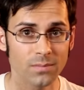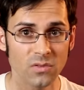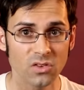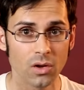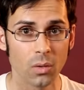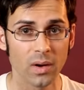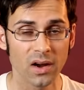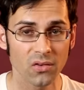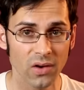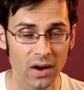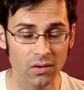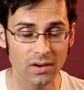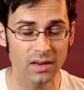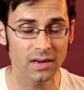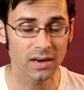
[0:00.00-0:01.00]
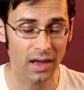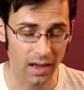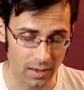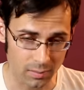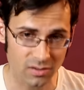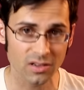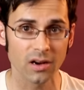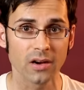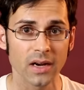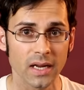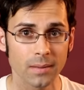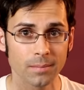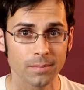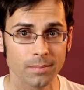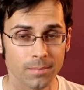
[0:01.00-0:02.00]
There's no way around it. I'm sorry.
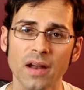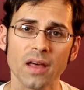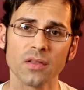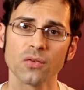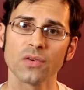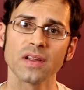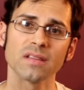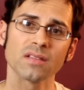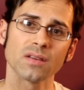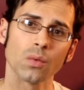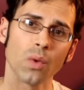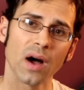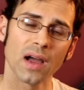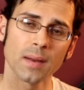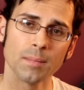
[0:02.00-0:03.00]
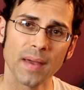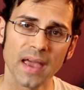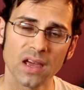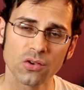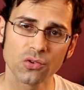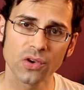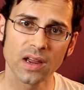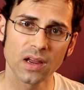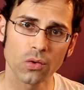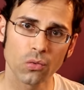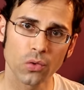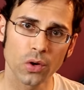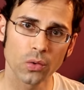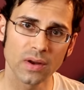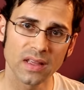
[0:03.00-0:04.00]
Another reason why mandrake
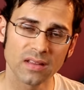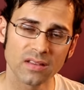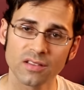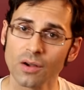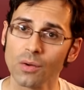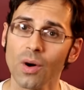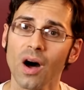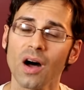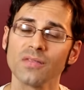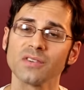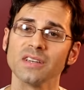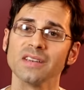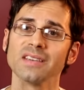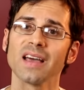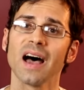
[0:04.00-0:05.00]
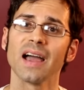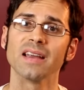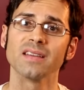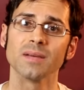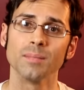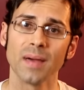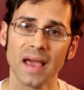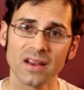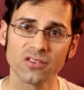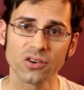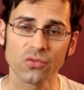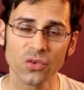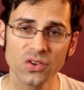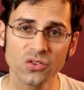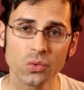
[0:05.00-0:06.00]
root is so often tied to
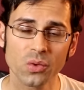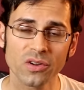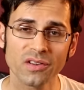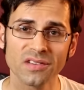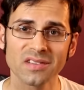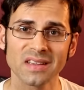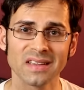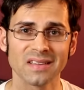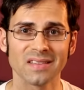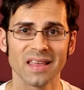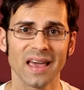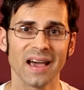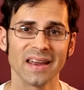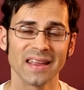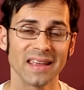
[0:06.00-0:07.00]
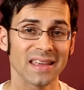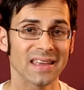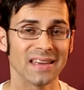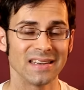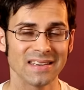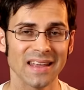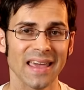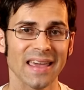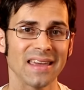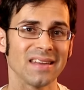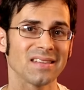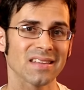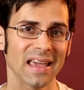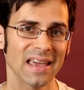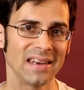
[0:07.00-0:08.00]
magic rituals is that it
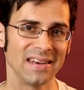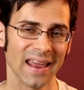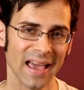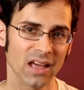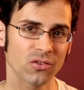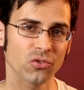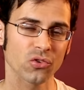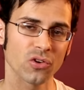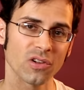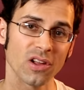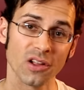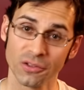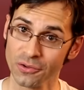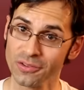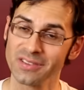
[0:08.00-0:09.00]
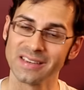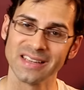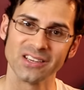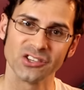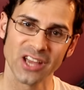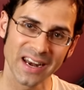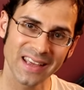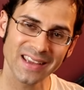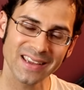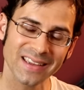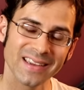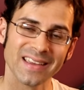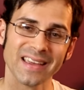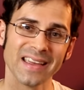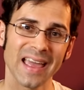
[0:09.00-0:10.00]
contains a natural hallucinogenic
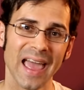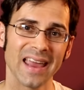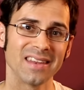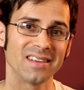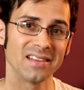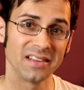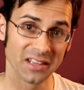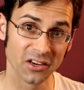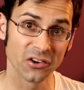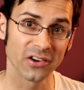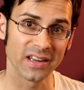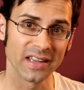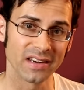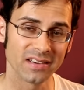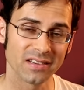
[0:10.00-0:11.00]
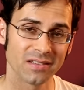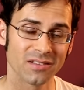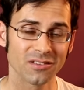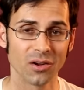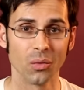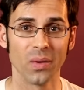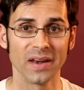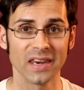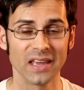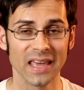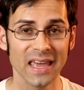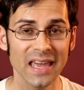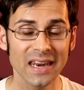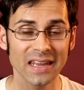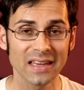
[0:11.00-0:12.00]
and deliriant. So when you
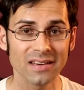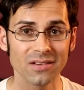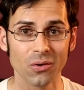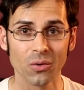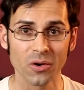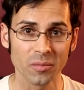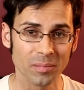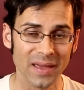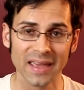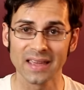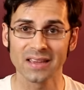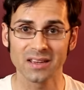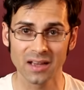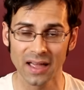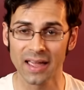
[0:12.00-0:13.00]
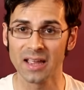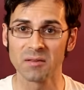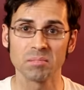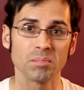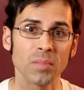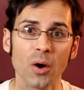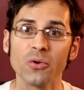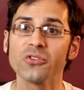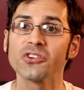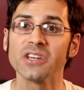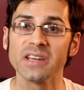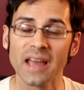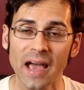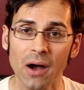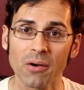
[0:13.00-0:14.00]
eat it or make a
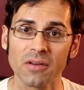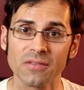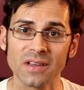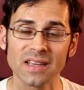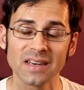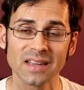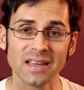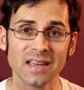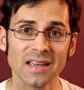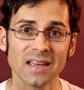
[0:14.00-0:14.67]
potion out of it,